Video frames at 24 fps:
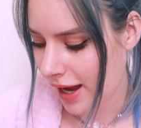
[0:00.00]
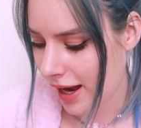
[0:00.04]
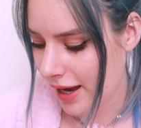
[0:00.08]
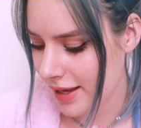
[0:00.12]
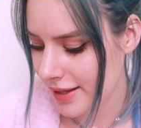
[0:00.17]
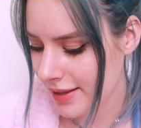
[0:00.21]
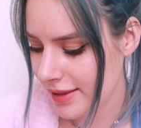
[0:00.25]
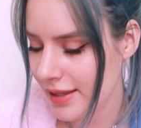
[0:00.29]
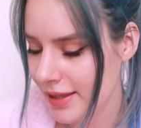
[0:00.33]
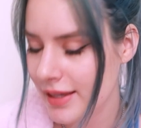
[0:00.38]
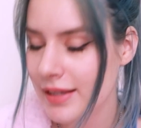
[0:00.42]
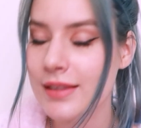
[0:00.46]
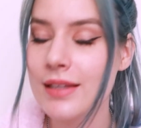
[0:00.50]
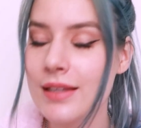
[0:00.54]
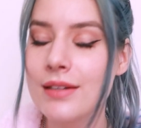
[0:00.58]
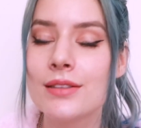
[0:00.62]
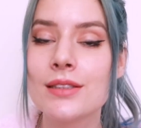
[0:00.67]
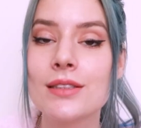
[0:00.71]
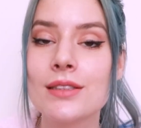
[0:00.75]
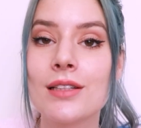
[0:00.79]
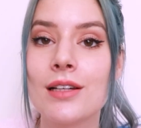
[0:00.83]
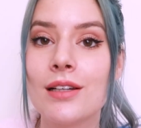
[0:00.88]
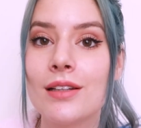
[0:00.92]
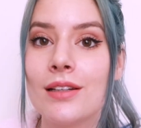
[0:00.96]
I think there
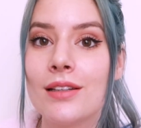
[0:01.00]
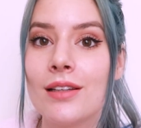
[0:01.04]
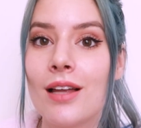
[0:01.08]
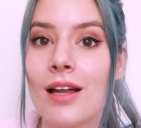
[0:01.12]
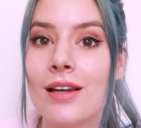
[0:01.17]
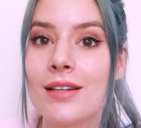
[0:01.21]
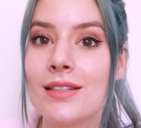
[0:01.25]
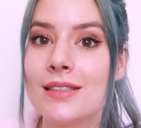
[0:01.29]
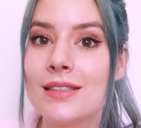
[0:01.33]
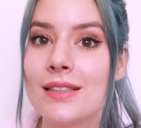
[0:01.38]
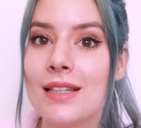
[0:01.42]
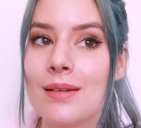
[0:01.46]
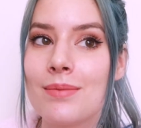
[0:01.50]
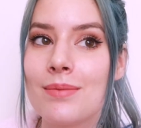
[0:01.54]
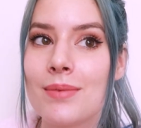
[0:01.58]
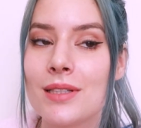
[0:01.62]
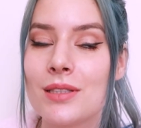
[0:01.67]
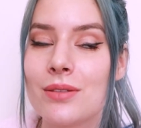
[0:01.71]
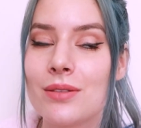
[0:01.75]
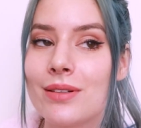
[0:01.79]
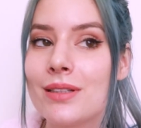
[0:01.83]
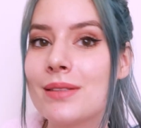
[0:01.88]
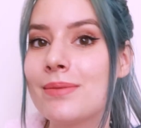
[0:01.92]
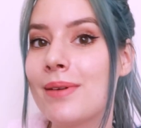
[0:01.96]
is a lot of stigma
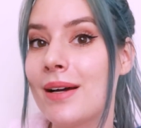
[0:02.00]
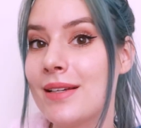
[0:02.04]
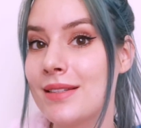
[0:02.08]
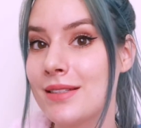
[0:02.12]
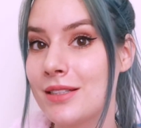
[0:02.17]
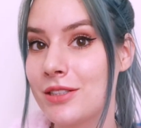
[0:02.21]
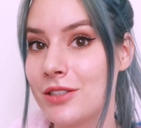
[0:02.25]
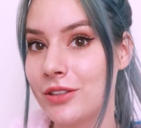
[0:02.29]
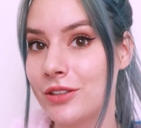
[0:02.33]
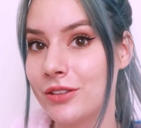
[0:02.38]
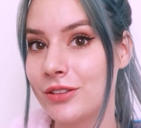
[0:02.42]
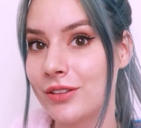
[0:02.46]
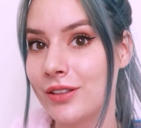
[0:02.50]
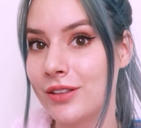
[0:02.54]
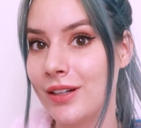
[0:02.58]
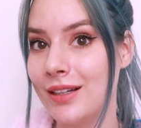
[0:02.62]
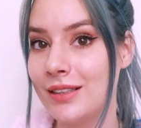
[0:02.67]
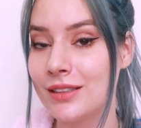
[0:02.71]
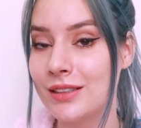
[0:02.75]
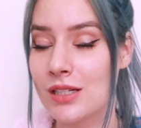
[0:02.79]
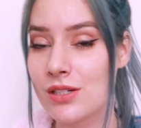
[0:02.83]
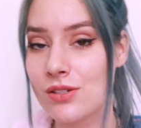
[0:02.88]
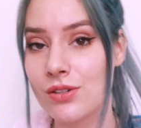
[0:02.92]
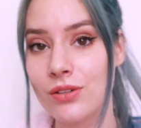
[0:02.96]
towards plastic surgery
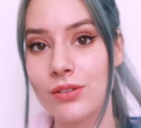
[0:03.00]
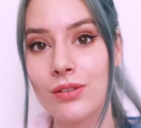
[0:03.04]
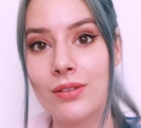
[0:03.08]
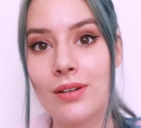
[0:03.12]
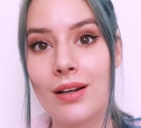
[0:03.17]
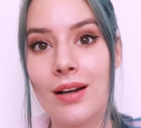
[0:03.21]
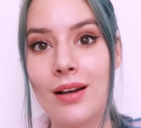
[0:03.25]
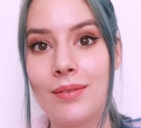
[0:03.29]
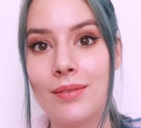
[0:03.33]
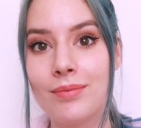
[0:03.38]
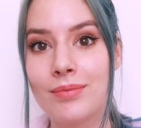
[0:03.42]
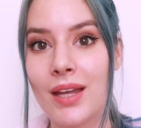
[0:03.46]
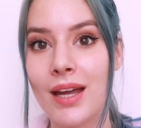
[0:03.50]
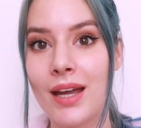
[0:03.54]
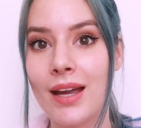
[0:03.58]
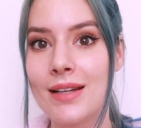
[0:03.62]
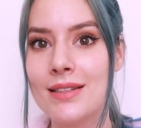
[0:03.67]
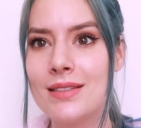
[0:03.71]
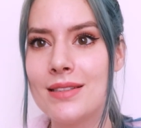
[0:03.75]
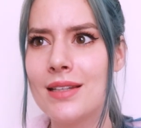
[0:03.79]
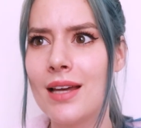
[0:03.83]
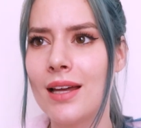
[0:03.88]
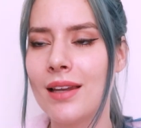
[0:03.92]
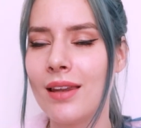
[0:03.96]
in general. Like
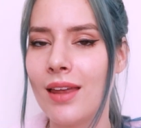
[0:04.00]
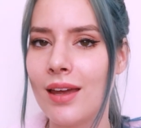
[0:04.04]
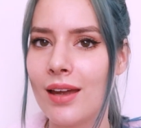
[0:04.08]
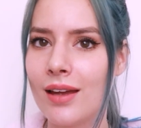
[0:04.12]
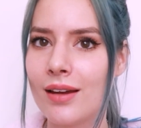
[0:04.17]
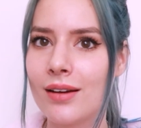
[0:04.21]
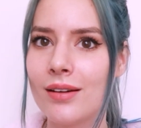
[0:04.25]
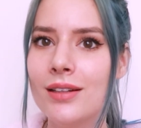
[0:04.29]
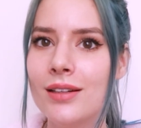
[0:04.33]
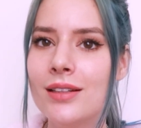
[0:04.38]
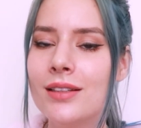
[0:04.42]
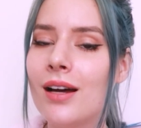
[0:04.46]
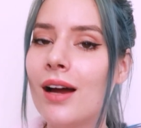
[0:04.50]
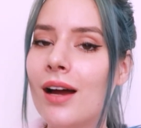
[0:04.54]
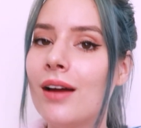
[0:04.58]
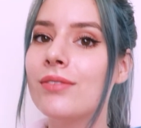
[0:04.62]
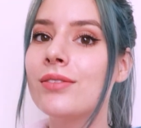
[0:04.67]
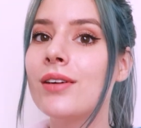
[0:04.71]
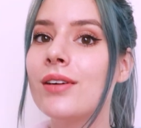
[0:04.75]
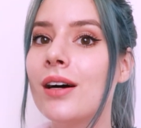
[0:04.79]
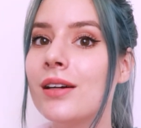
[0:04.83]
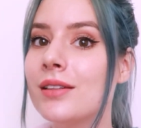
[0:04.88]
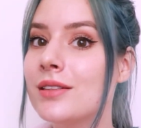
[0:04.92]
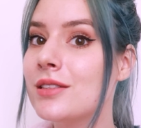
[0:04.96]
I said, like
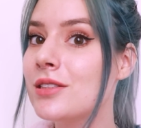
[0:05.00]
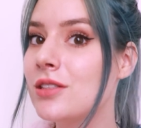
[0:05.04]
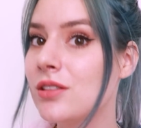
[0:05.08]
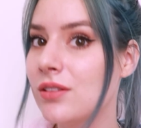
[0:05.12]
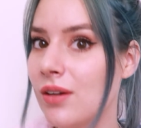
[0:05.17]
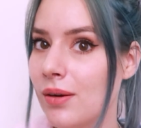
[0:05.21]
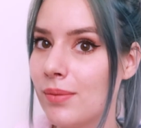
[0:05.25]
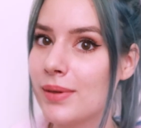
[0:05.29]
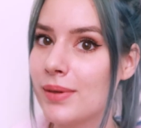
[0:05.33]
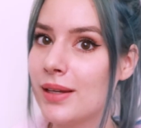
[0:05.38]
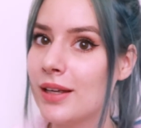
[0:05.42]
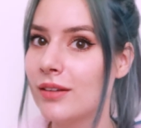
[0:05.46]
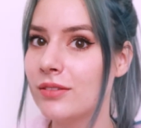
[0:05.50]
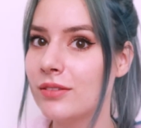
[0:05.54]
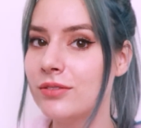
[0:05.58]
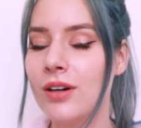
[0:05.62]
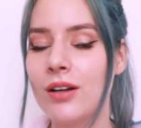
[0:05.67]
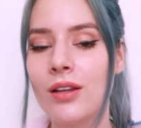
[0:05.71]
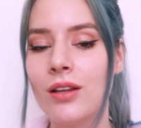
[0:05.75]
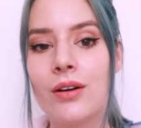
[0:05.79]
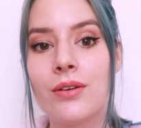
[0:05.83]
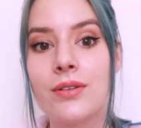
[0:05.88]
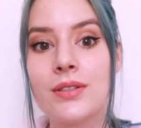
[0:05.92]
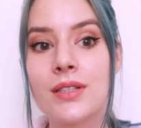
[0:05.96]
I've gotten so many
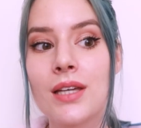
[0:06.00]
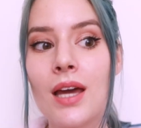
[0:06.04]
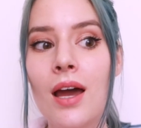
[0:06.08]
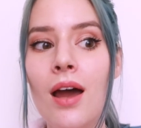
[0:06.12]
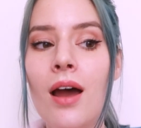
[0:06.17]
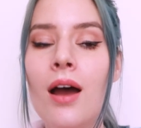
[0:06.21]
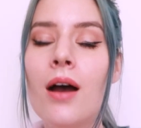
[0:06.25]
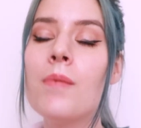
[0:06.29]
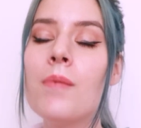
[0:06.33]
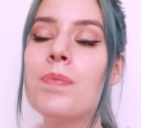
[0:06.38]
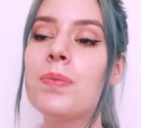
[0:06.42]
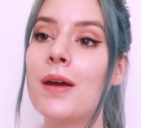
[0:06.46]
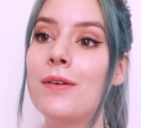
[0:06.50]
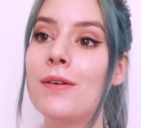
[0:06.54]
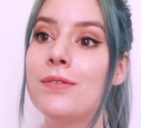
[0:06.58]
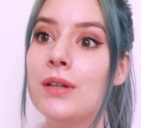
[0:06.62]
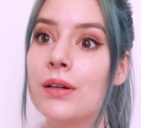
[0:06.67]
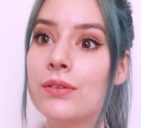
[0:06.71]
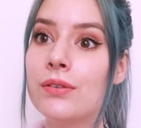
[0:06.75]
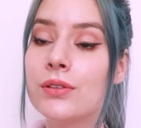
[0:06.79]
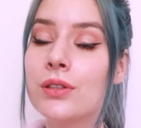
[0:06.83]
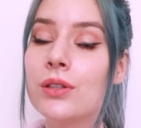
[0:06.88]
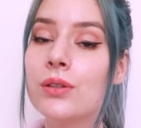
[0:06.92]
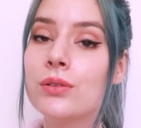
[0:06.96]
unfollows. I've
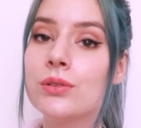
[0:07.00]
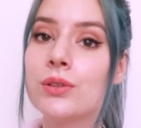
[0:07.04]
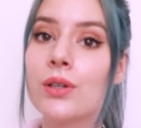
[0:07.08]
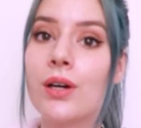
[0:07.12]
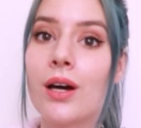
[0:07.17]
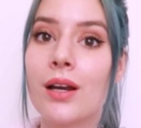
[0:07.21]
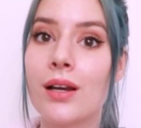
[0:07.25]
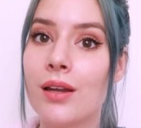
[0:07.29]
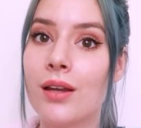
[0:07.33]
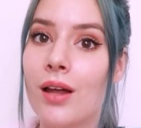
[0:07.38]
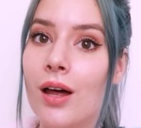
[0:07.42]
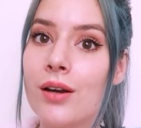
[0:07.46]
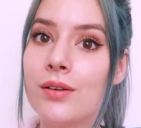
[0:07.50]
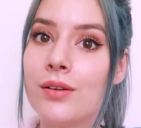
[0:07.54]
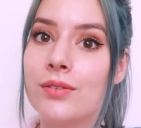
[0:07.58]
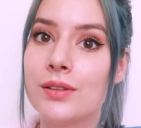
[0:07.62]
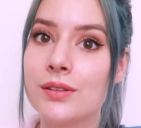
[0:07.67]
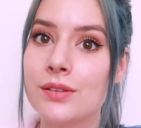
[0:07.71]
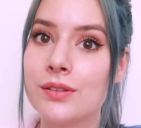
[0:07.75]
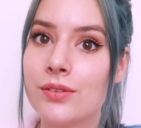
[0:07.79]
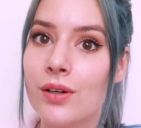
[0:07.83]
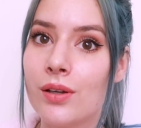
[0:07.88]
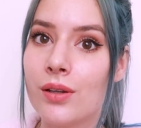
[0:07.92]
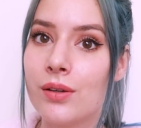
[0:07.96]
definitely also got a lot of
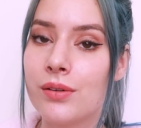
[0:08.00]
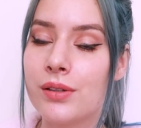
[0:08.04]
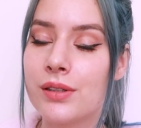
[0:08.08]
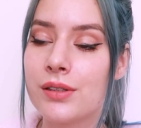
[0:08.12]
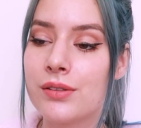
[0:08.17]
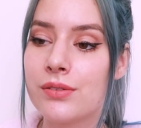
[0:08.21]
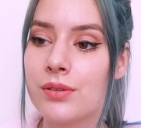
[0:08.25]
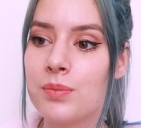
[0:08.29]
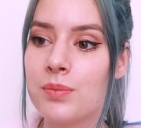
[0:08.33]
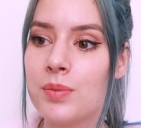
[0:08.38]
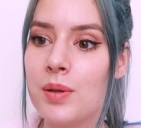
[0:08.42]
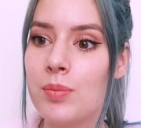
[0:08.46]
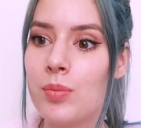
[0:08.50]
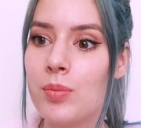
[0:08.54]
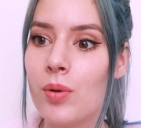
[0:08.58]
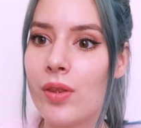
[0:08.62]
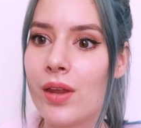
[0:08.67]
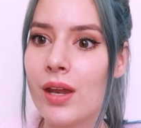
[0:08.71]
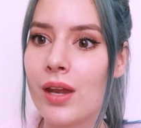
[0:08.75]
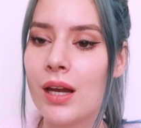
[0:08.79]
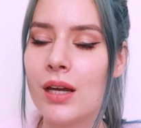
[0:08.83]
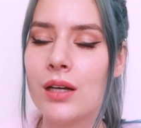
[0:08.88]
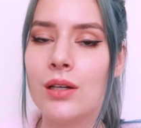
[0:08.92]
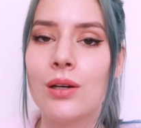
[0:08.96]
unfollowers from people
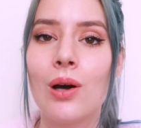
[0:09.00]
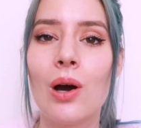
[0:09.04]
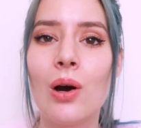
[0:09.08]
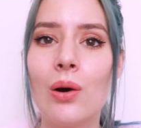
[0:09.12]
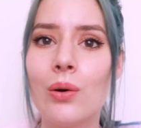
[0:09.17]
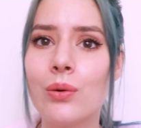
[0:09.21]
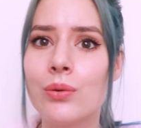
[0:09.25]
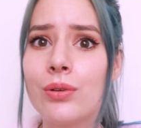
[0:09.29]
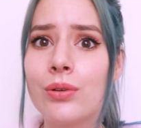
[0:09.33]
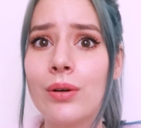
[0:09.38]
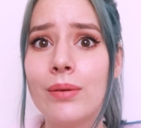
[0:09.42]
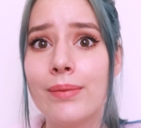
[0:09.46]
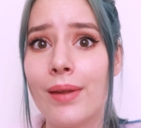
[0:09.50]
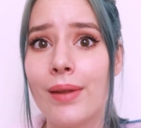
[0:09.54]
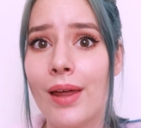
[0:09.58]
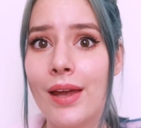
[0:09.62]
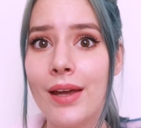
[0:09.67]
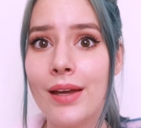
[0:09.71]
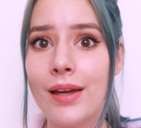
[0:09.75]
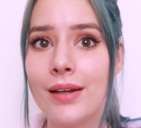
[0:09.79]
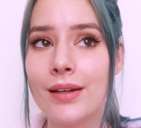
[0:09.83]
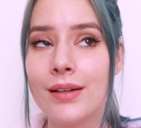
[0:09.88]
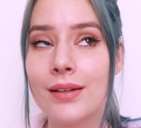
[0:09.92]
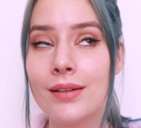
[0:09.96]
that I know from
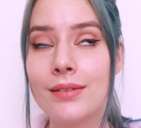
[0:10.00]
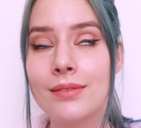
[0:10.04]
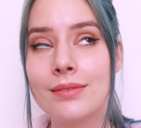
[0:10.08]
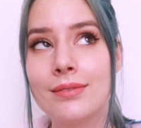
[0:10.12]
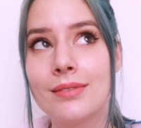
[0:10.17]
like